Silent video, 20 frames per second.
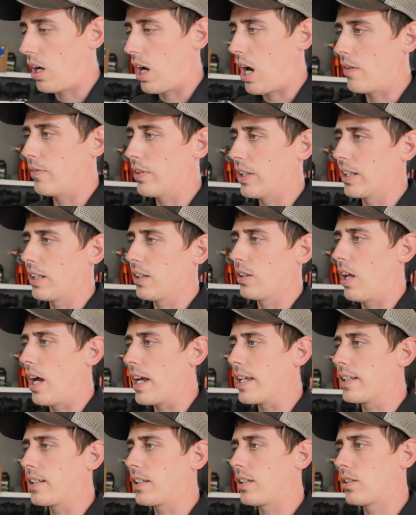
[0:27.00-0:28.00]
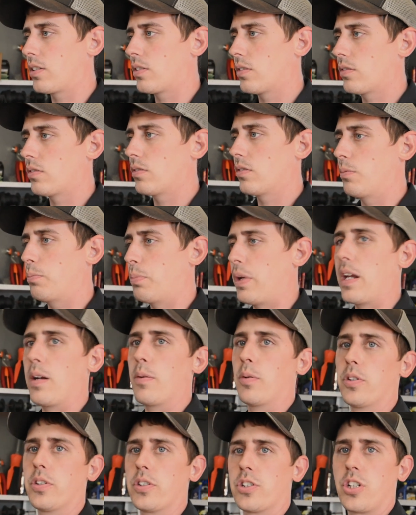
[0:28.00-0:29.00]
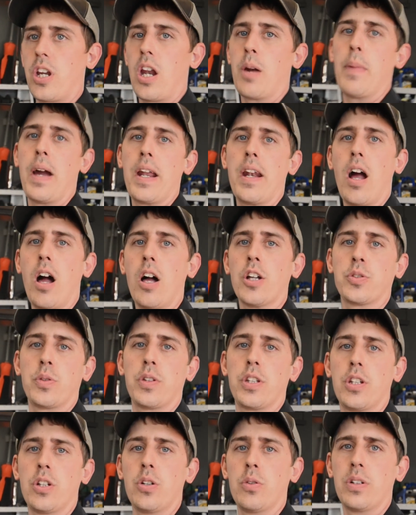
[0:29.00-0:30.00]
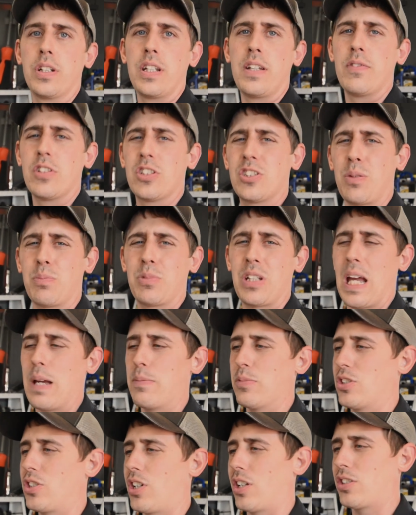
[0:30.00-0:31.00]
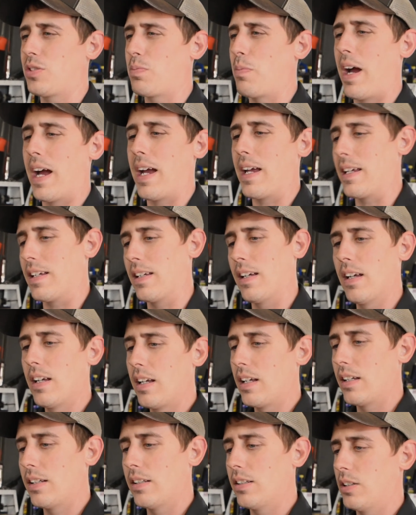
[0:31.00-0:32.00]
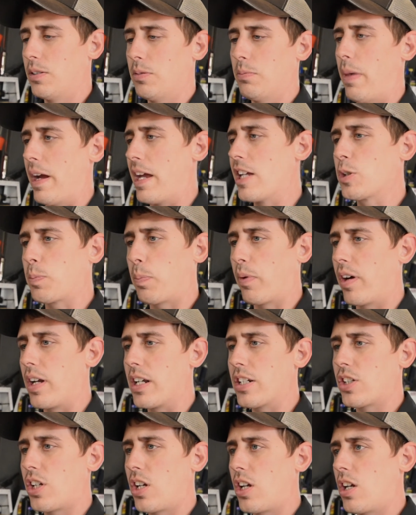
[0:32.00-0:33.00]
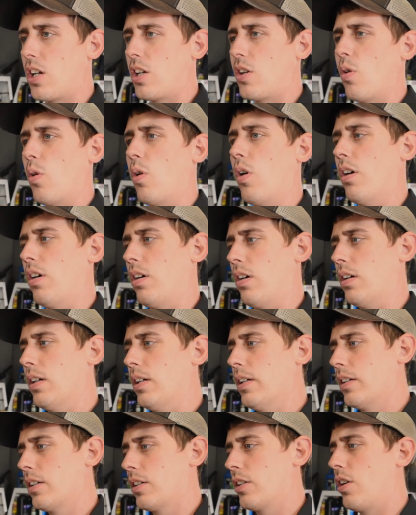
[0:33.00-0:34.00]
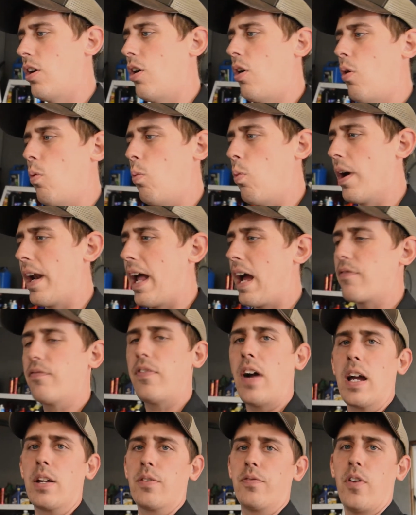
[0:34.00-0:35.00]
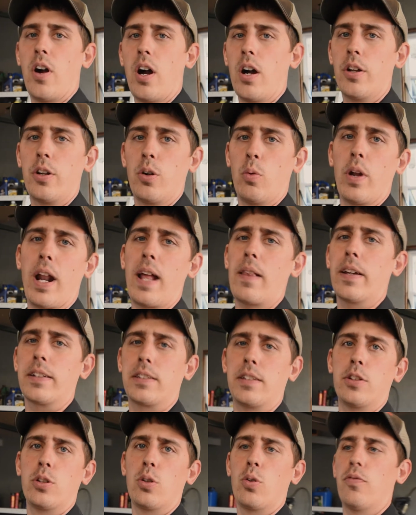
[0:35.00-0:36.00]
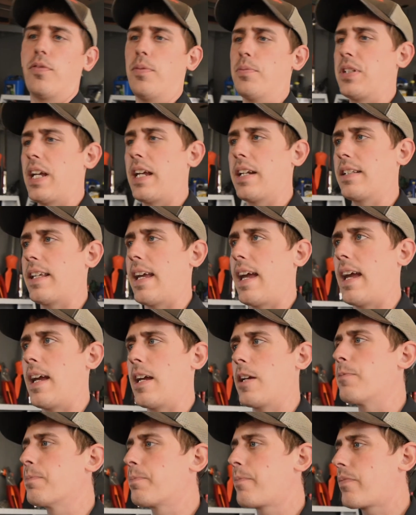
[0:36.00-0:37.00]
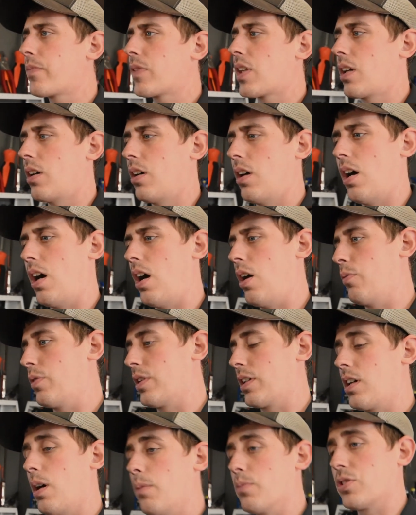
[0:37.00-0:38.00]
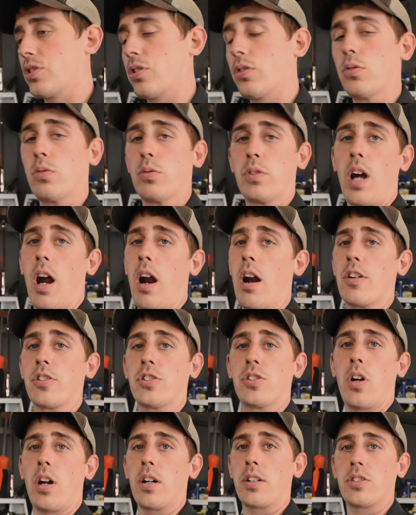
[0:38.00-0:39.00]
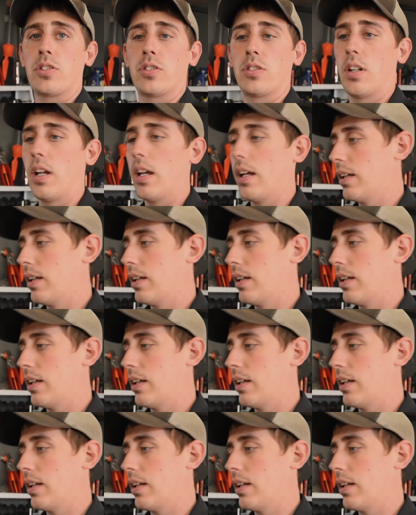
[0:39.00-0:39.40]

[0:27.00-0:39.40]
like being able to share my knowledge with you, and even sometimes just my inspiration, or you know, what I find fun or what I like to do from day to day, when it comes to cars, trucks,